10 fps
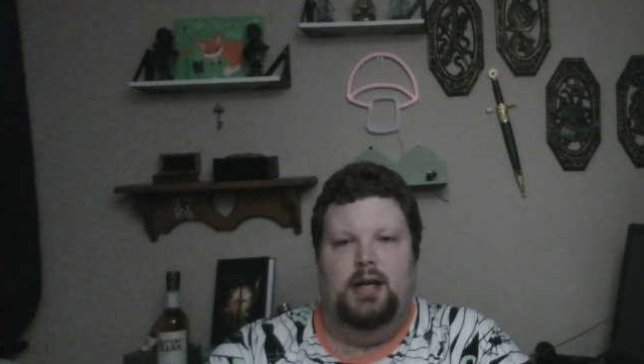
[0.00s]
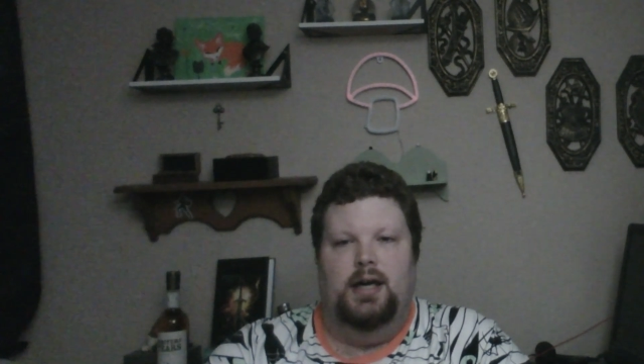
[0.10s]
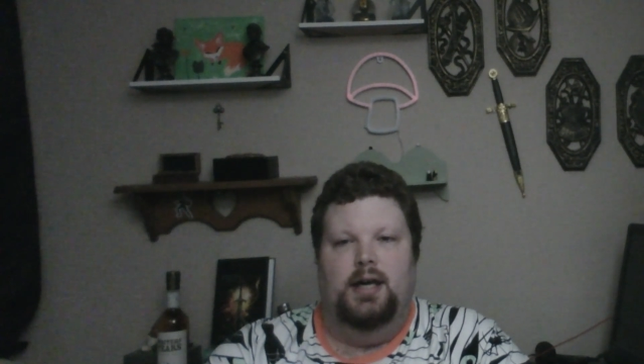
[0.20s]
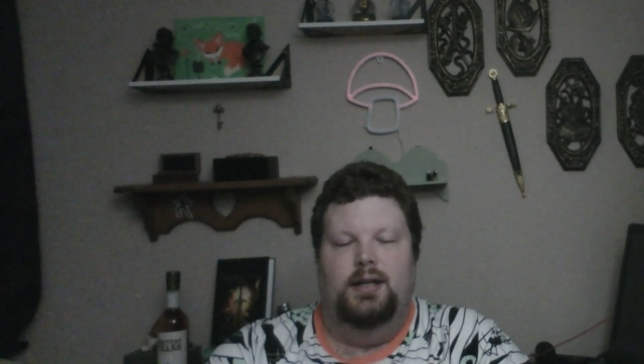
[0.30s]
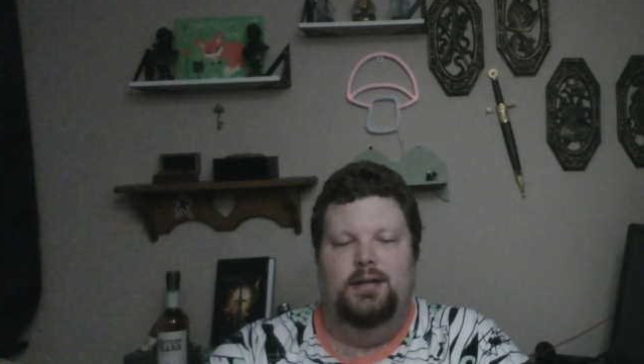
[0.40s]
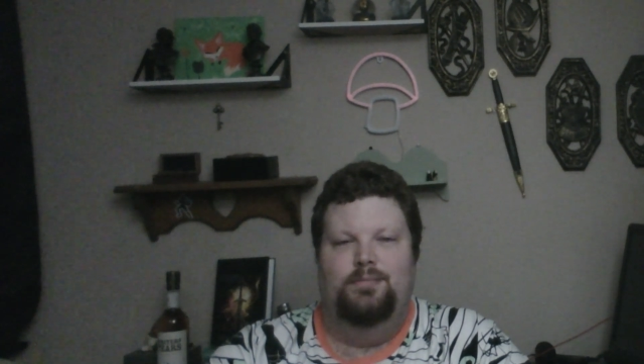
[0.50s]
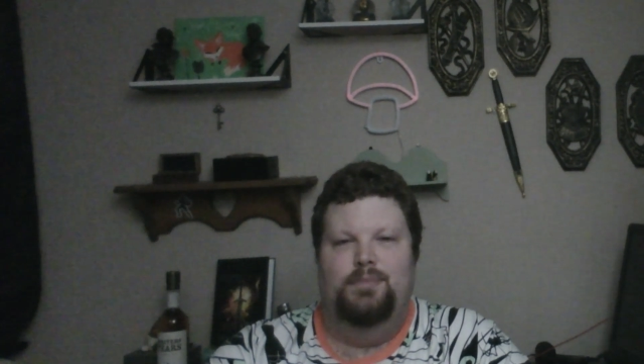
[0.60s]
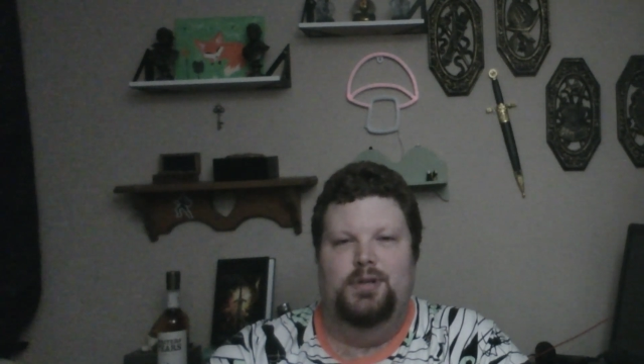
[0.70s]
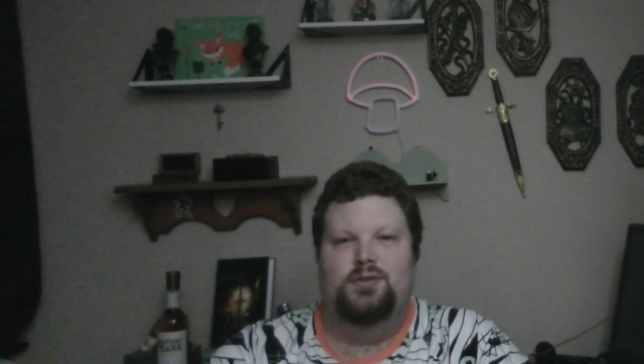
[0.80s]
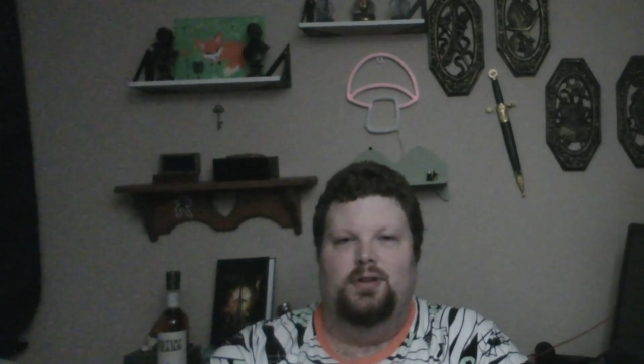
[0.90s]
And be
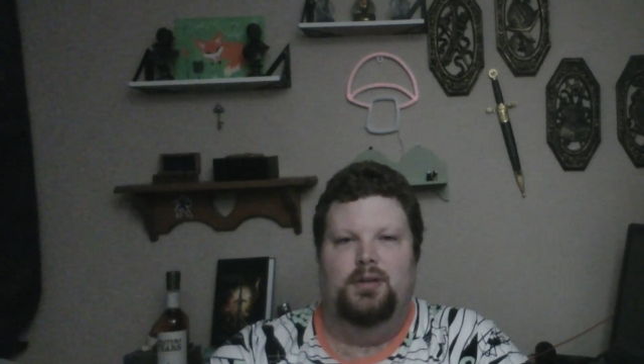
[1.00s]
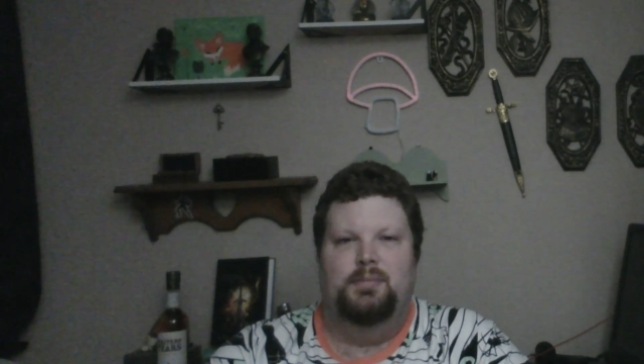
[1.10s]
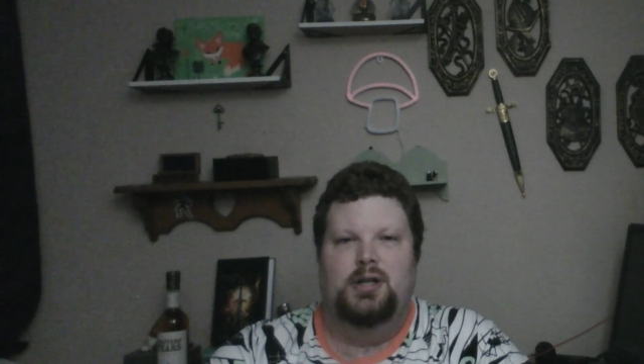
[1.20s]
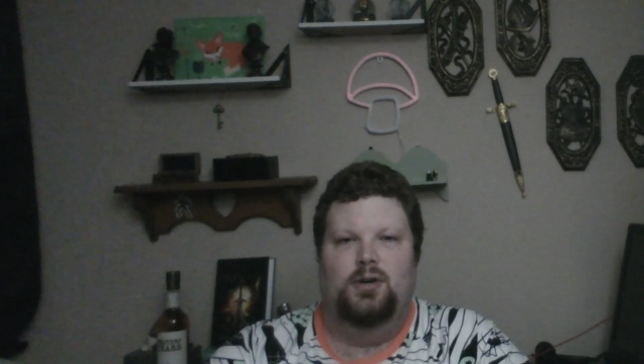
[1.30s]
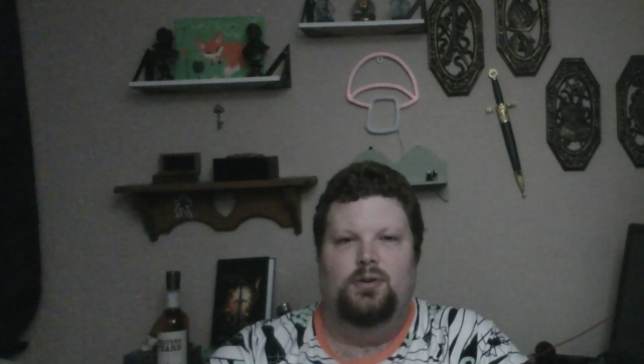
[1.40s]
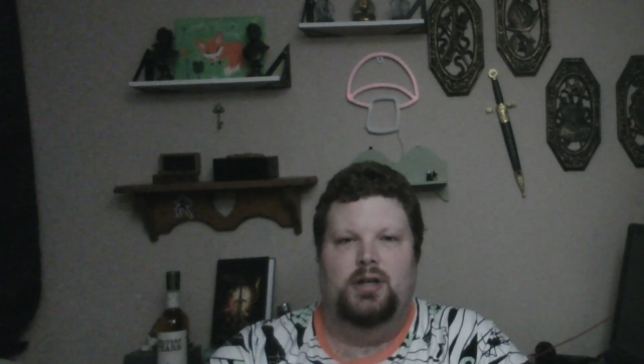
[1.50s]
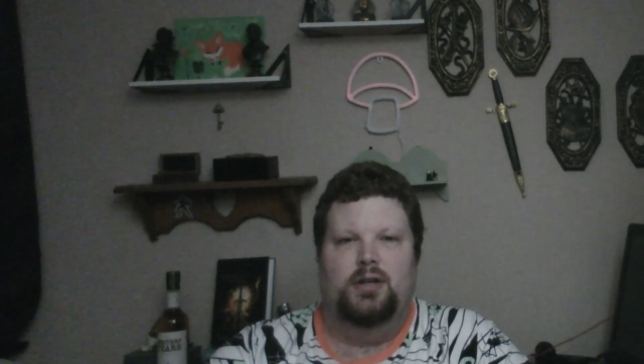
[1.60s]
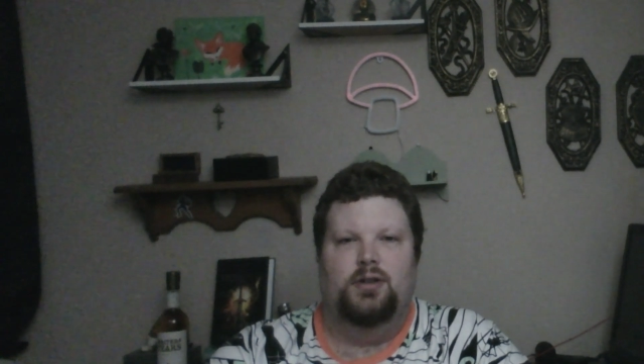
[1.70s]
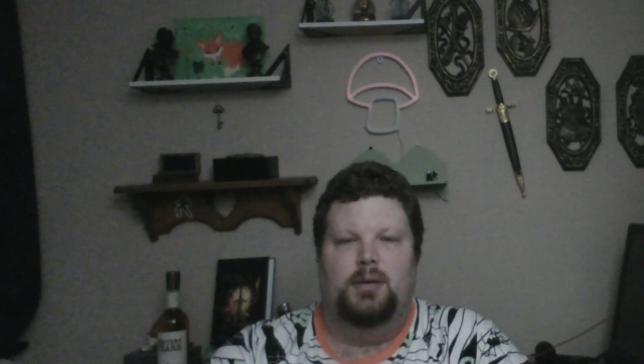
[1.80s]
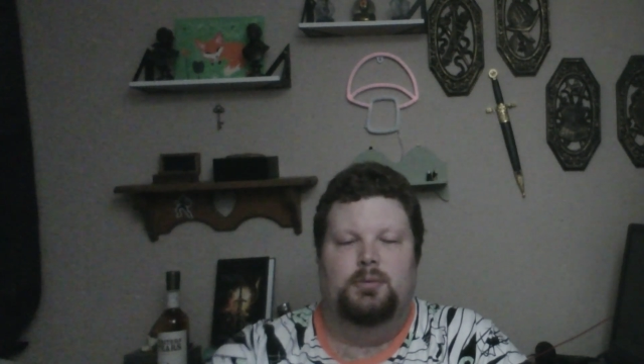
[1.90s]
sure to let me know down in
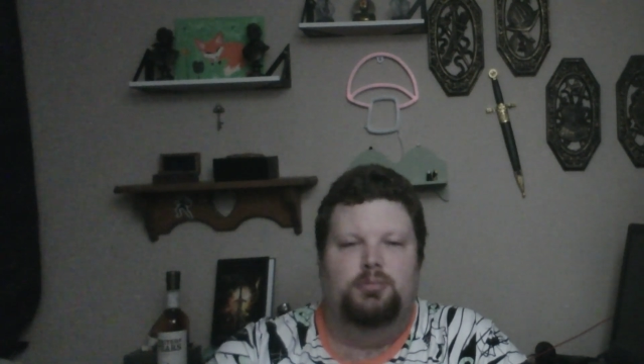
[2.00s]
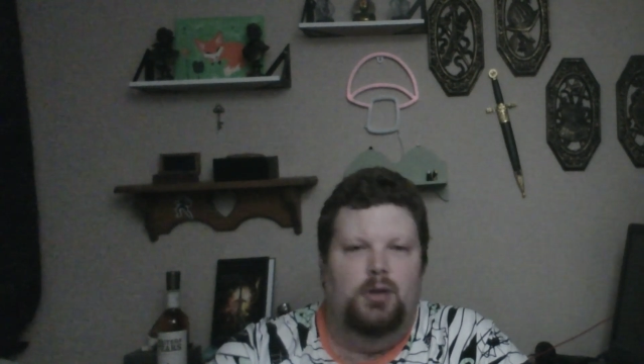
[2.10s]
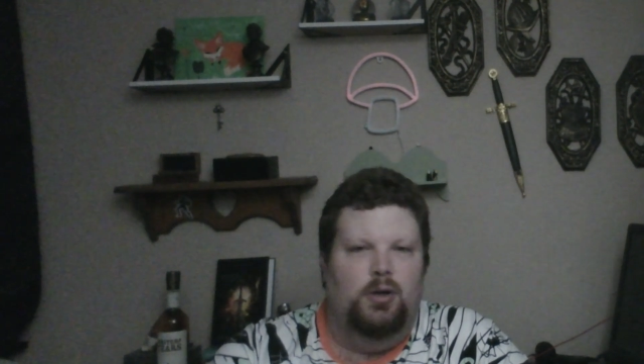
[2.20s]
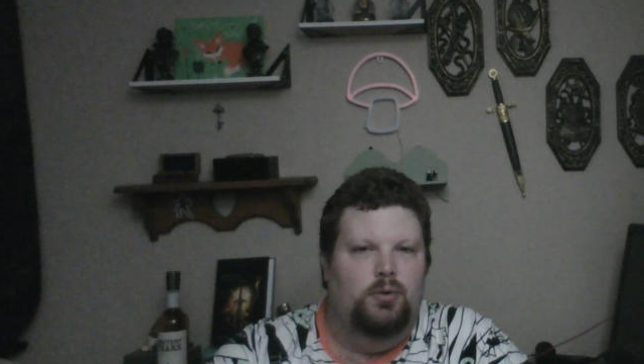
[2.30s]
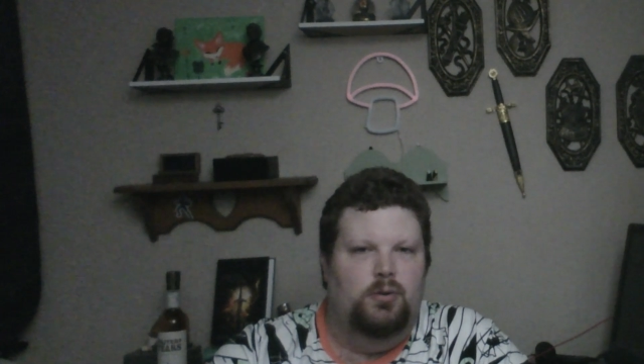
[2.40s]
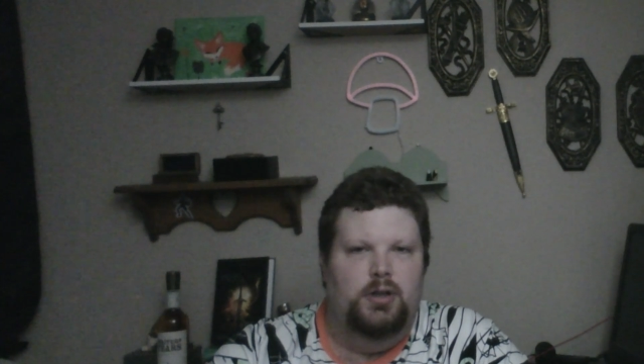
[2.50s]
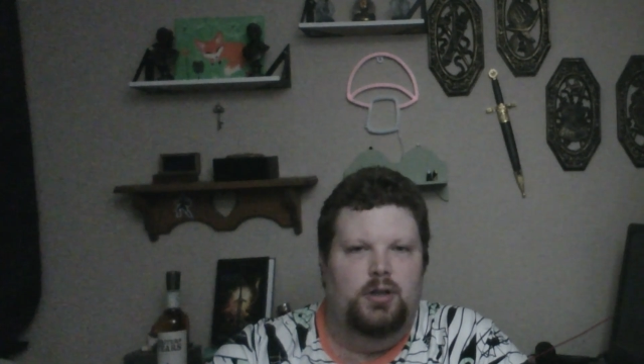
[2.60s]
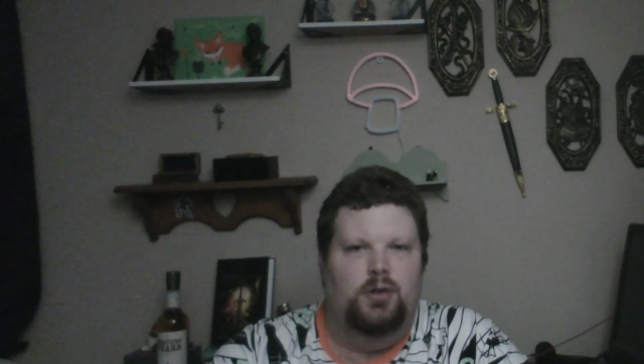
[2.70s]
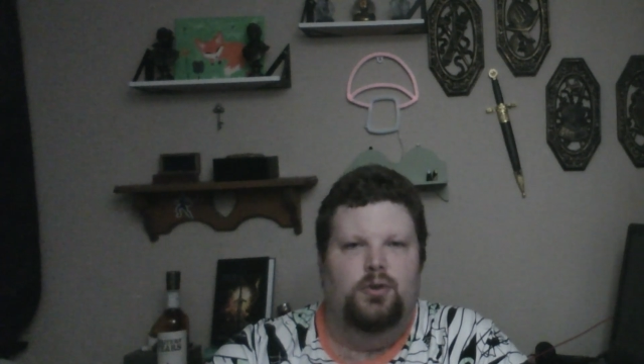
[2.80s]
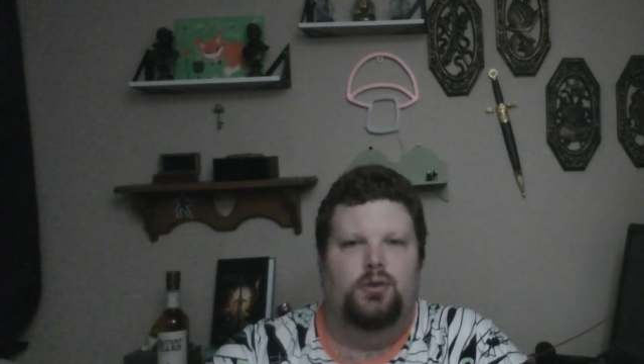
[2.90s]
the comments below,
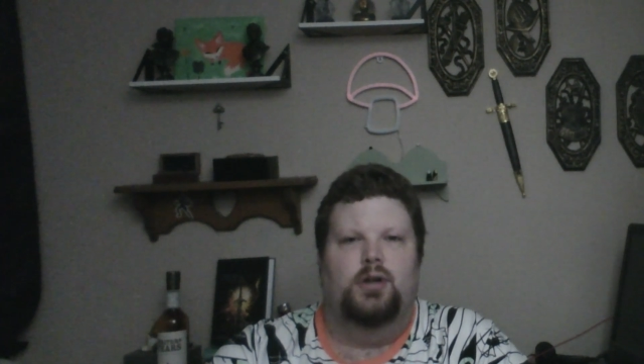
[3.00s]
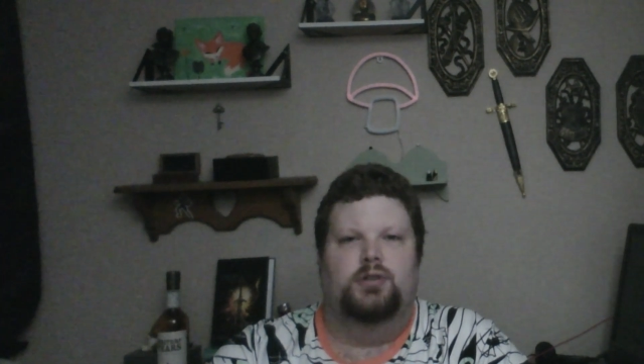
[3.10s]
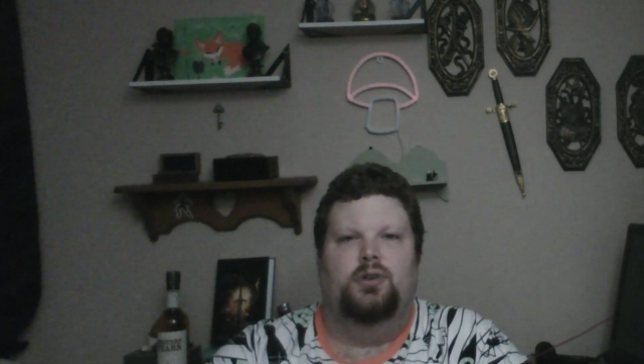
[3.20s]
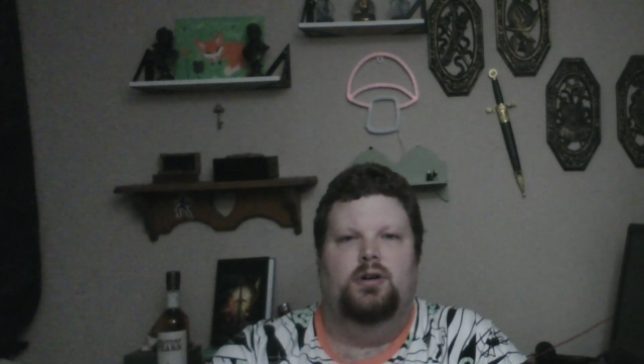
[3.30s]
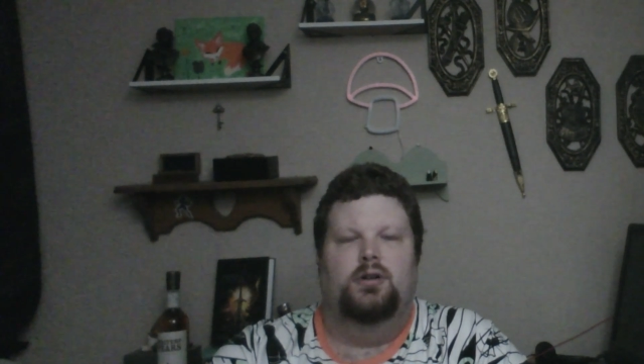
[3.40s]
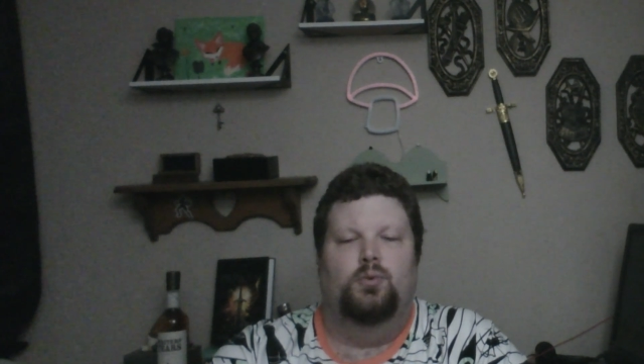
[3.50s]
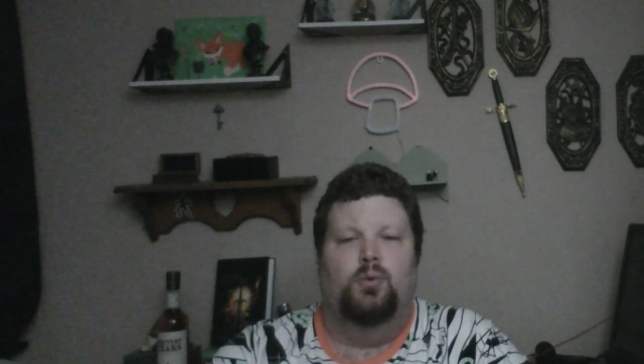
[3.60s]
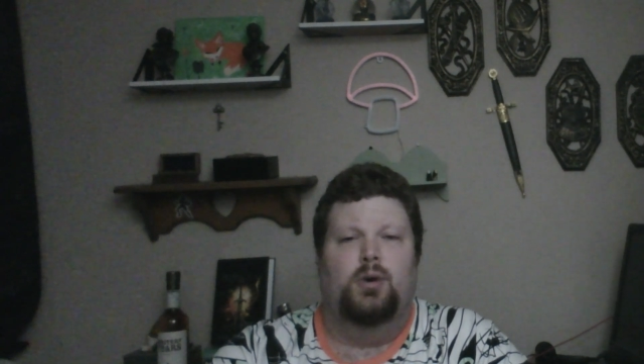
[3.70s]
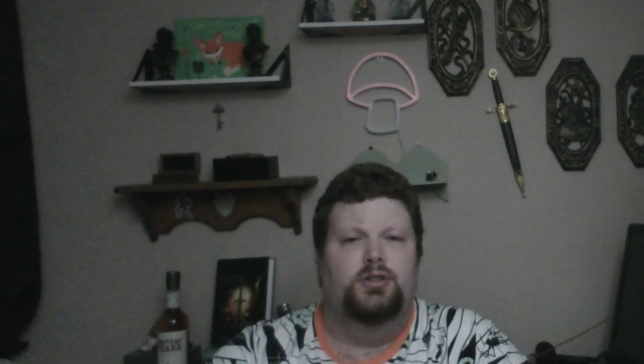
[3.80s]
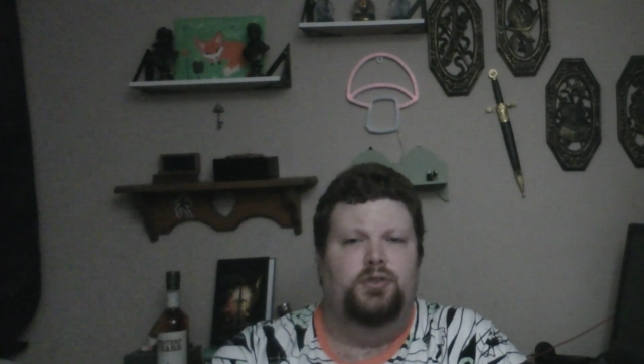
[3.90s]
your thoughts on the Warheads.